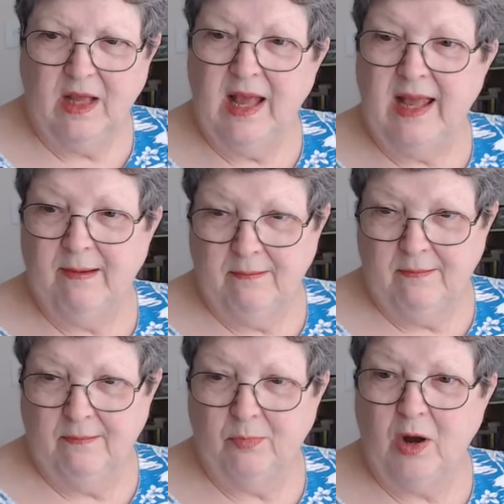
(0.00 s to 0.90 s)
It
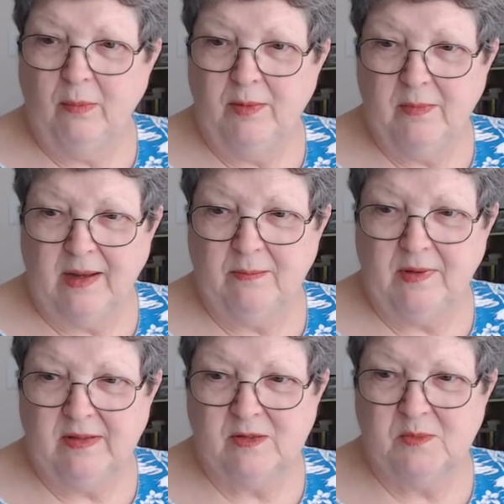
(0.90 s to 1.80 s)
probably might be
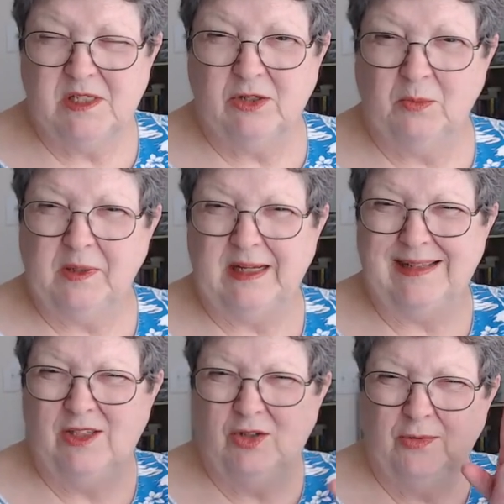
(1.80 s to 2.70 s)
this material, but I
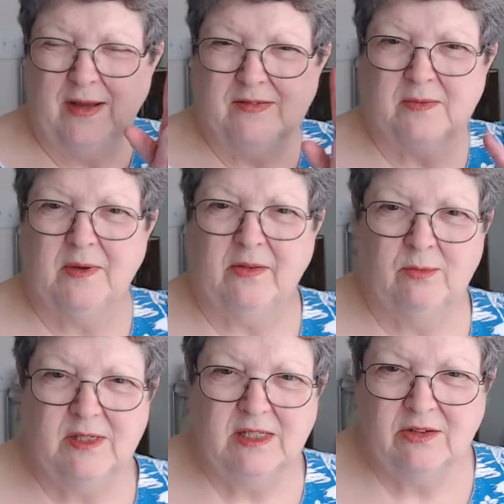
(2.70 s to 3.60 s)
do have some other
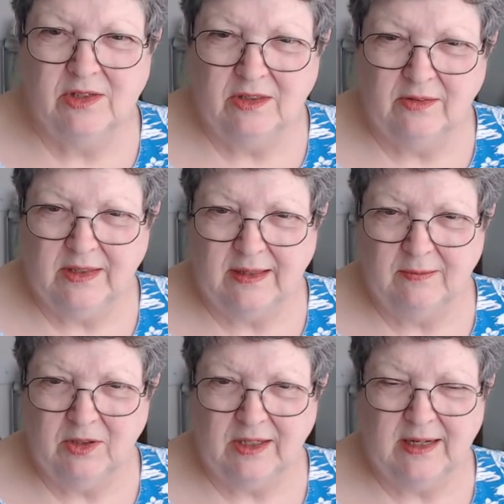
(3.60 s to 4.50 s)
material that I'm
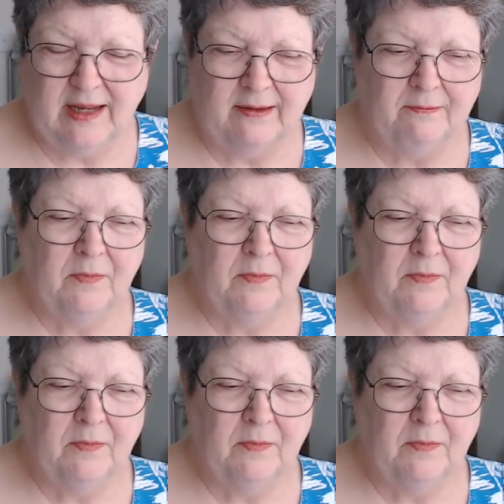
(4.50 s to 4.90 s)
looking at.